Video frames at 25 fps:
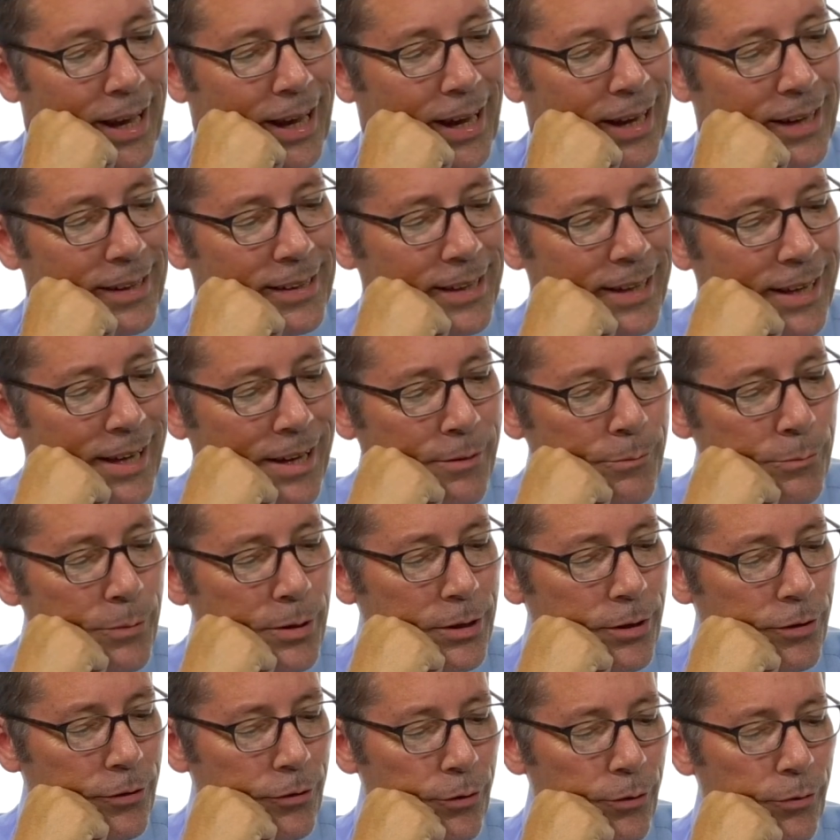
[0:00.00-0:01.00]
And yet,
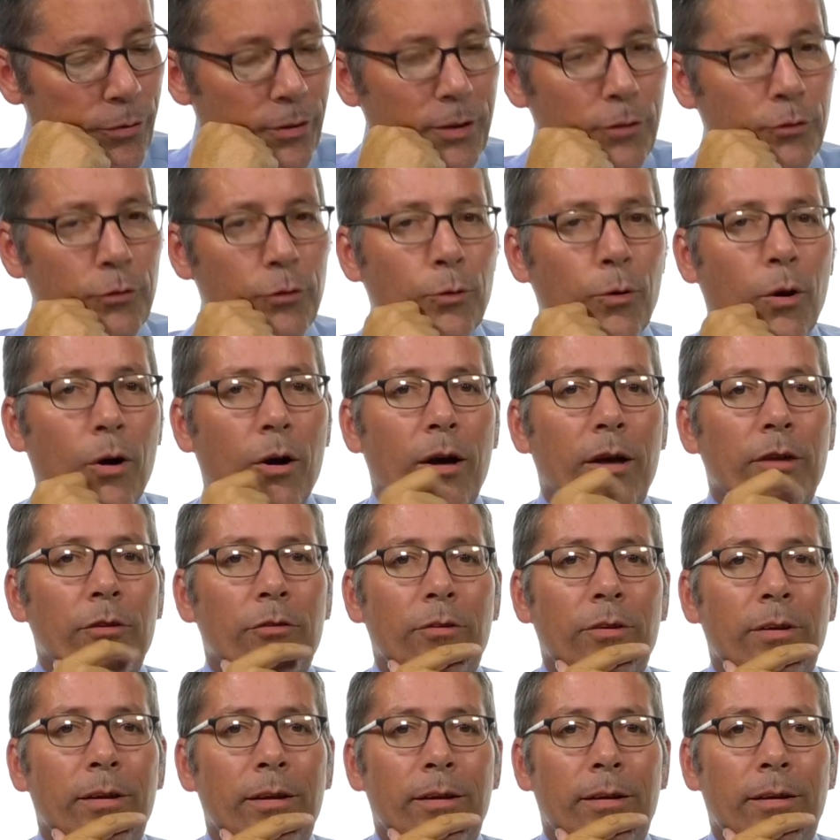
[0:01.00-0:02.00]
when you do this
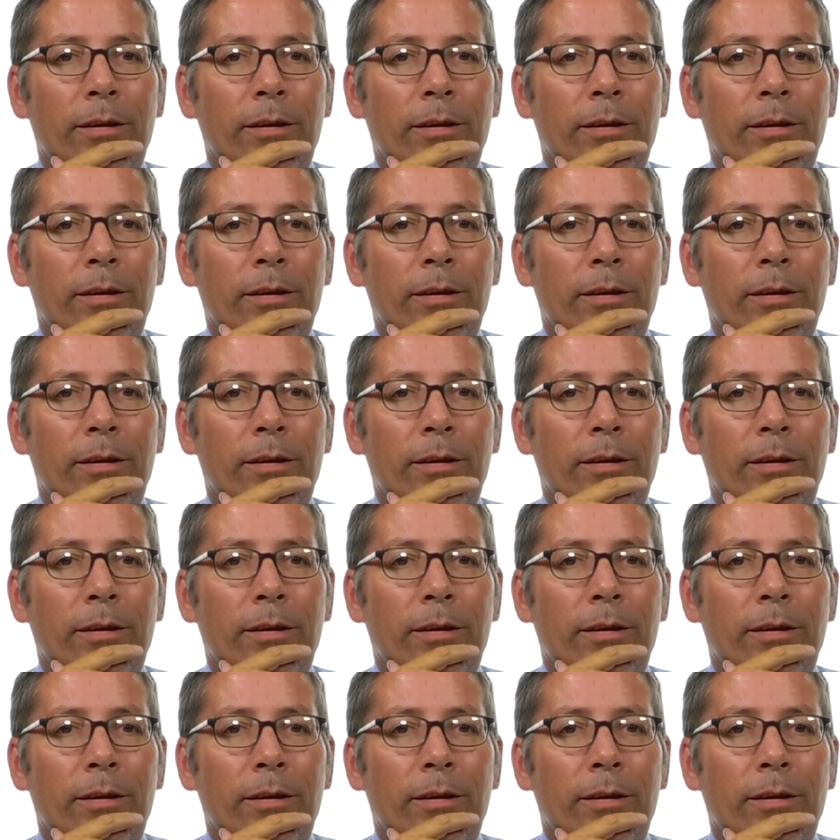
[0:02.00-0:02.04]
cross,